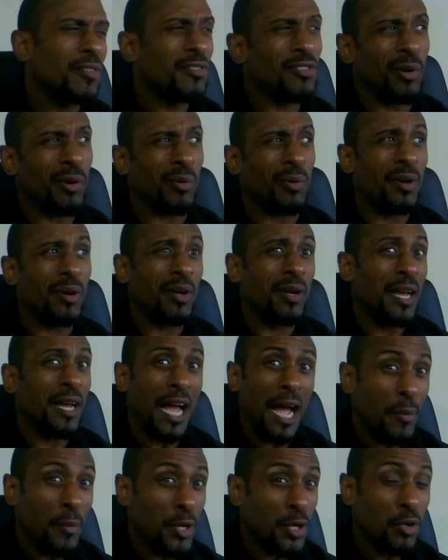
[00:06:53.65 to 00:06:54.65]
So,
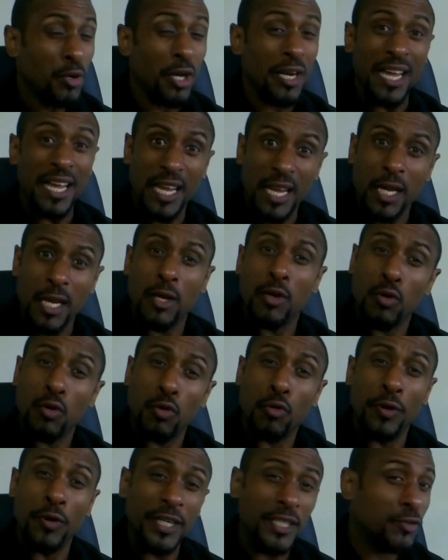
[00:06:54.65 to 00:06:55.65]
how are you going to
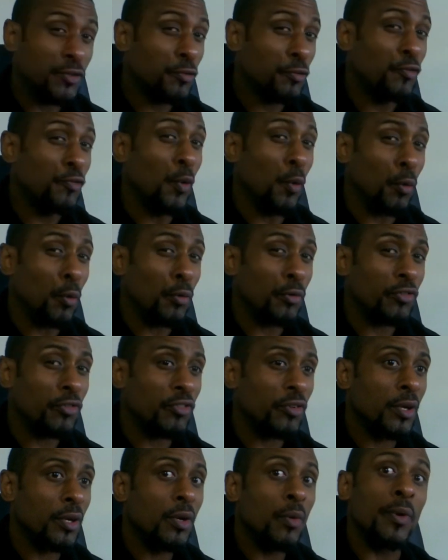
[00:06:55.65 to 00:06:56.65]
increase
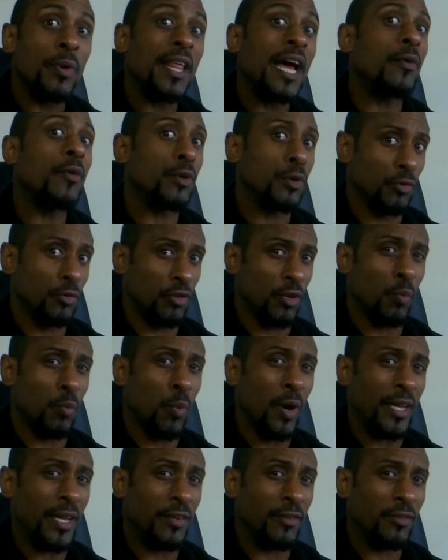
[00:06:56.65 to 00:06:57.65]
force without
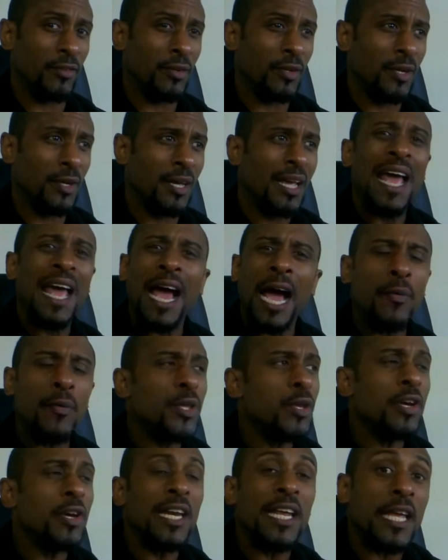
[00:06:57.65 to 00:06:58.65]
using weight? How
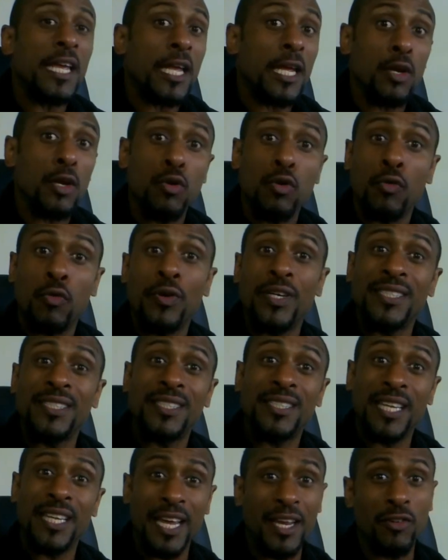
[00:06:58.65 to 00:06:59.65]
are you going to
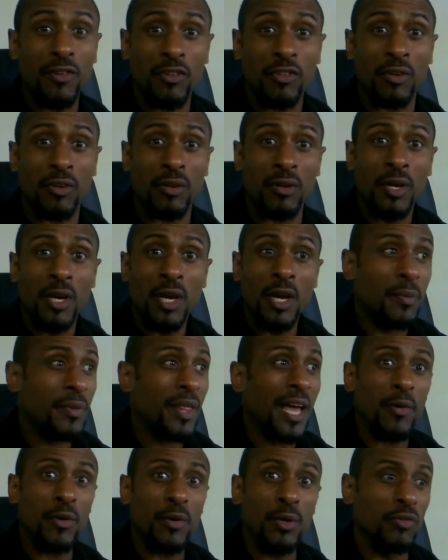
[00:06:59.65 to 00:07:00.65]
increase tension
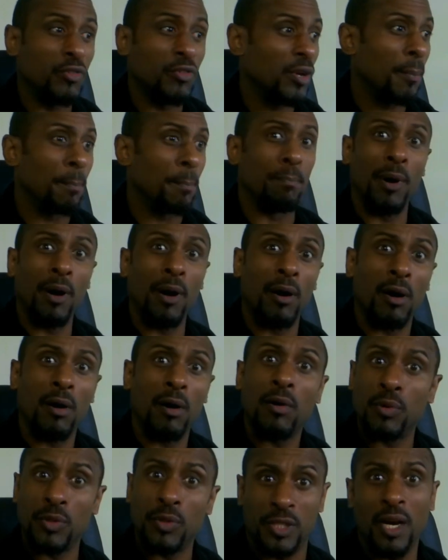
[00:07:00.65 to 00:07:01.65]
without using a
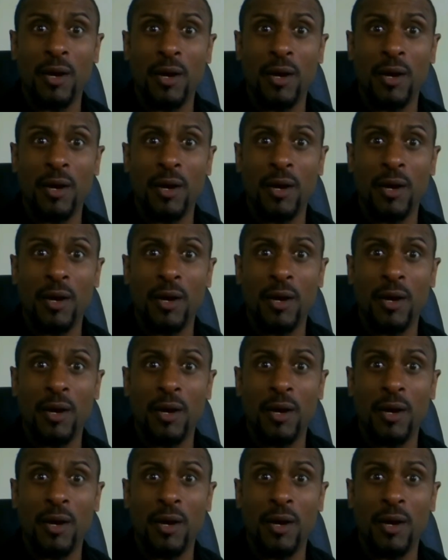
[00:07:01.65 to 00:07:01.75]
bar or